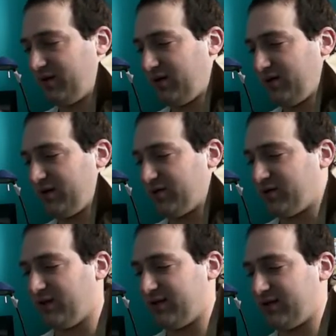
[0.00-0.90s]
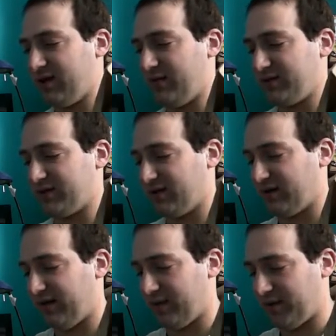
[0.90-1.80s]
I can't do that, I must kill
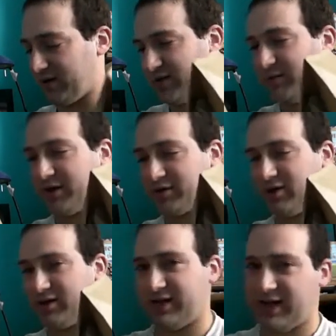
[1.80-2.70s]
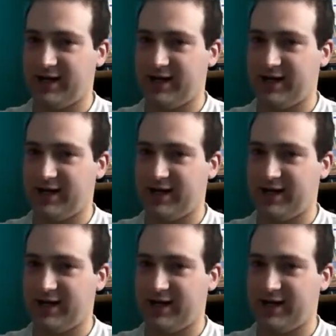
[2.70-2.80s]
the vampire, see my cross,